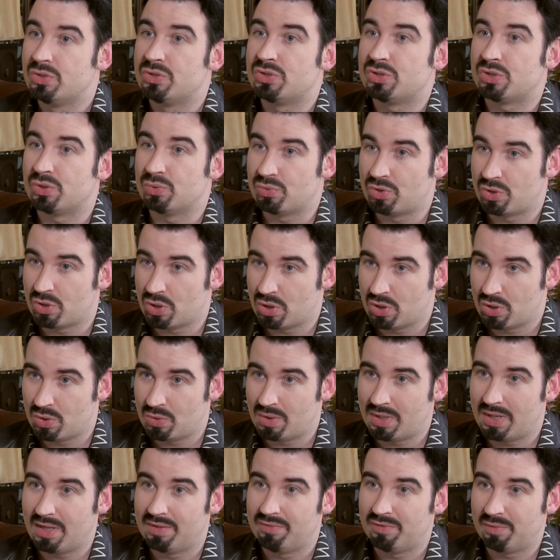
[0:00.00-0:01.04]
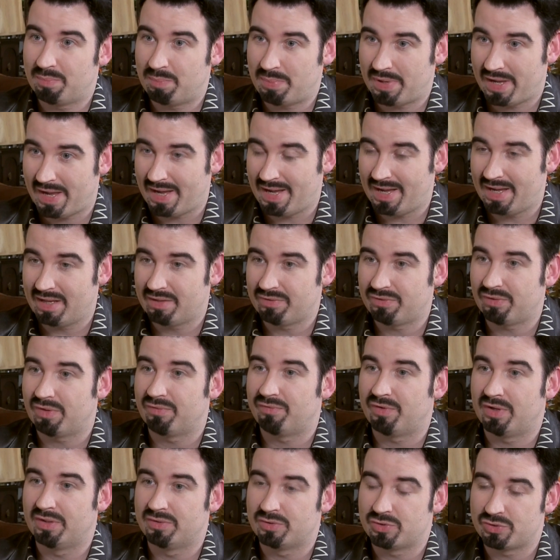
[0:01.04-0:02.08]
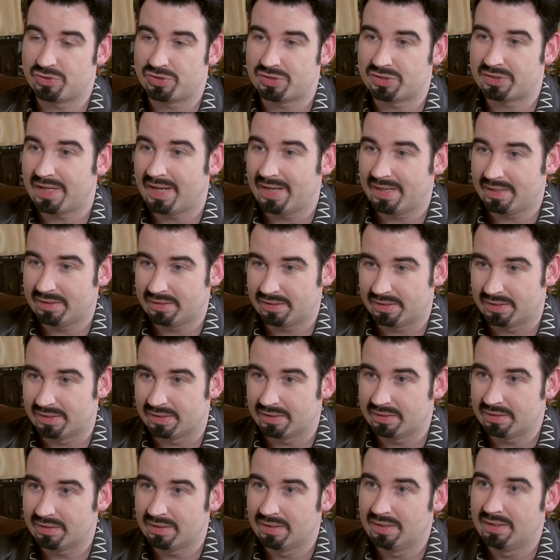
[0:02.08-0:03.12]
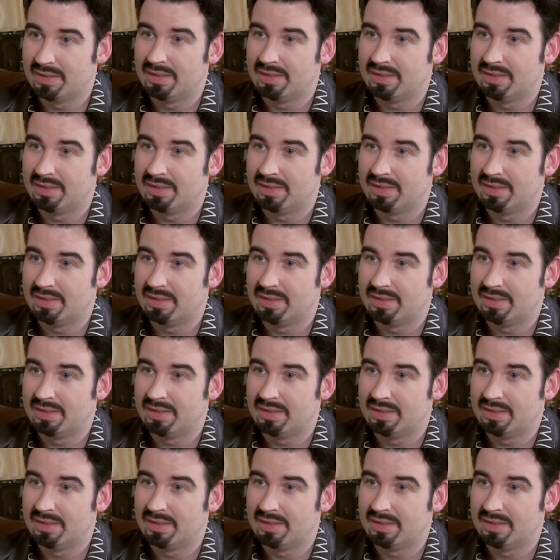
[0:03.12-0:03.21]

to go on the path of understanding